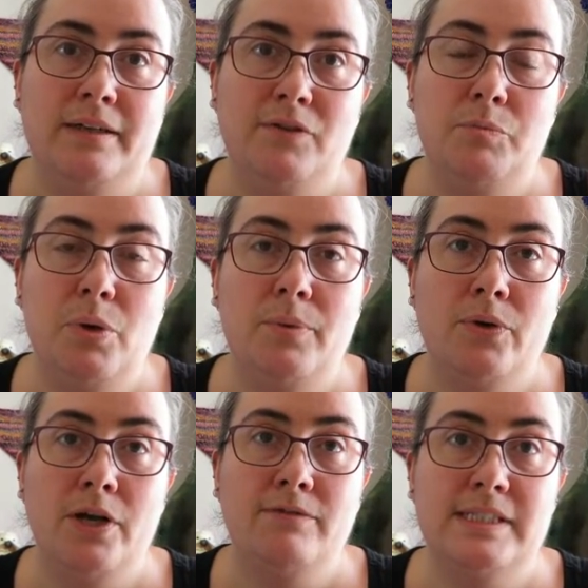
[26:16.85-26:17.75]
If you pop
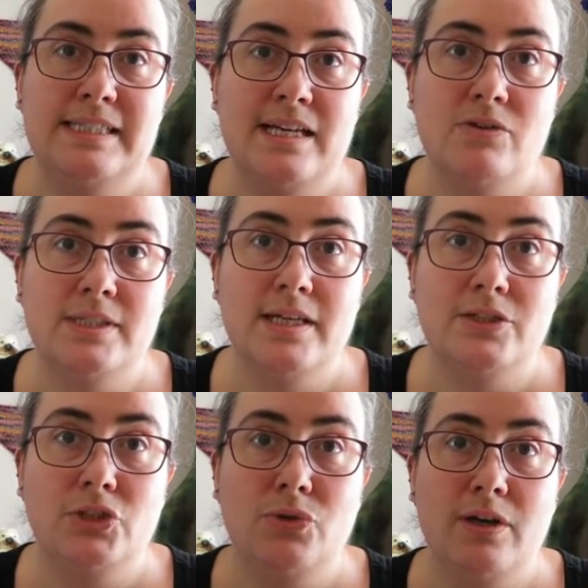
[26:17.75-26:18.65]
on over to
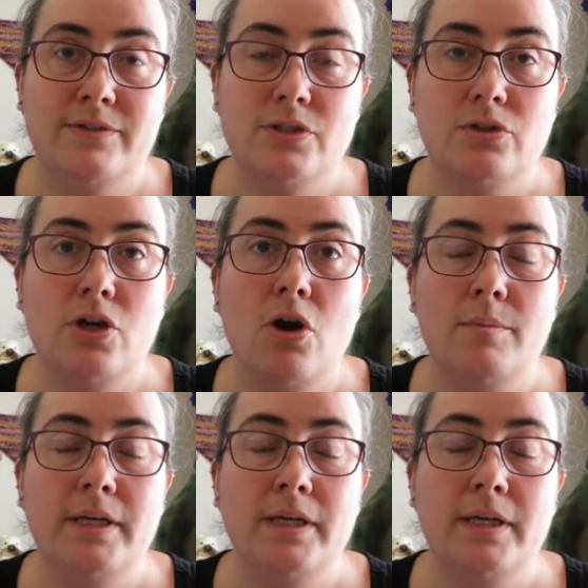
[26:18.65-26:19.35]
sarahstexturecrafts.com